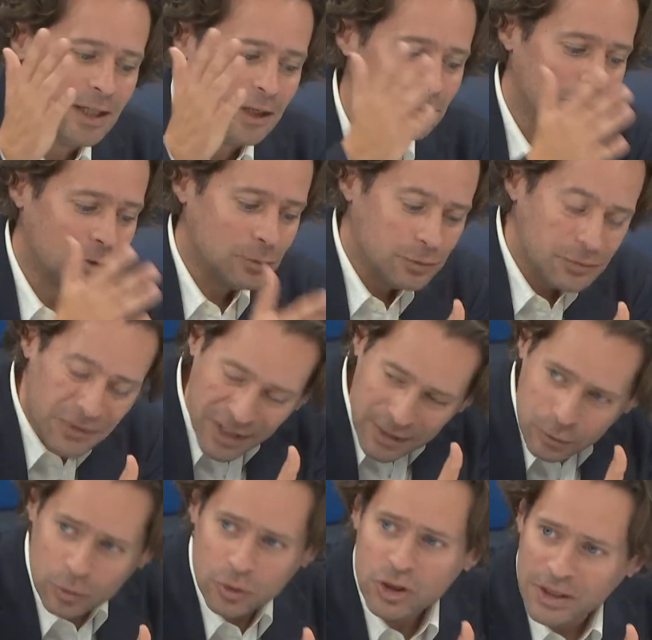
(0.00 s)
Then we've got
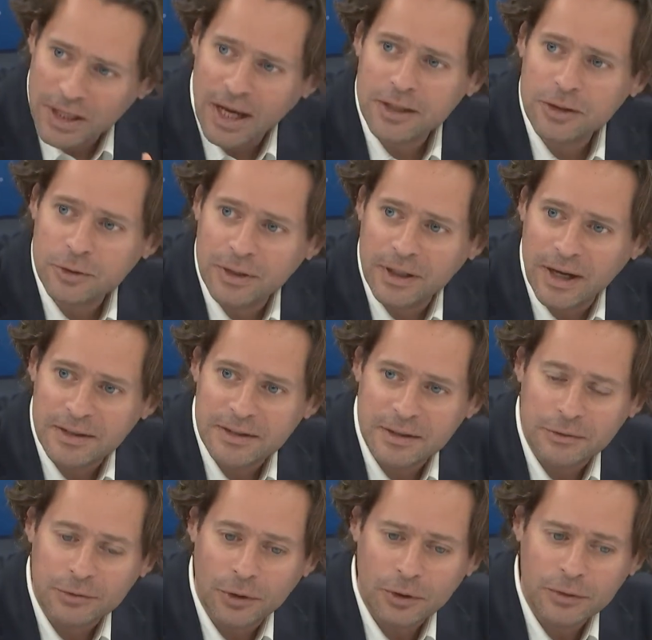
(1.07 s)
the digital
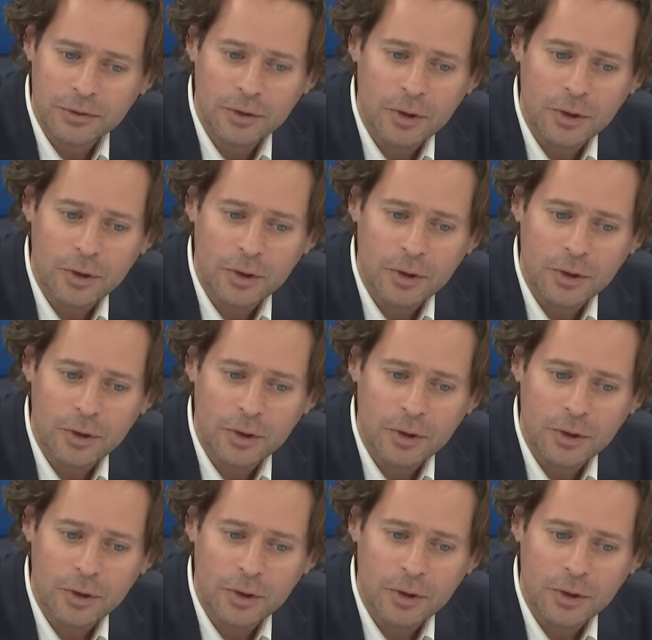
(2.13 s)
tsunami.